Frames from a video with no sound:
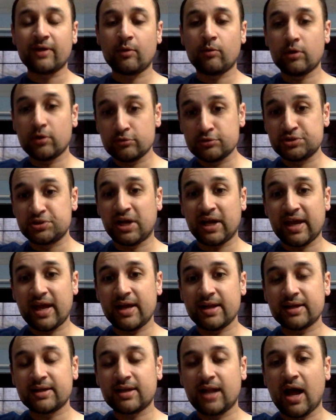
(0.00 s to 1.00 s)
like one of those
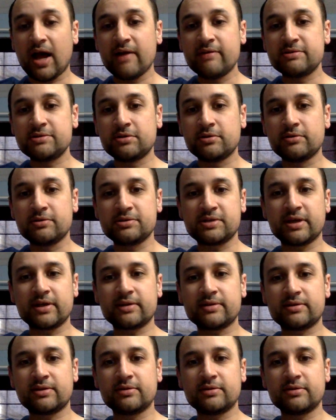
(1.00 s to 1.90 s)
gigantic knives, those like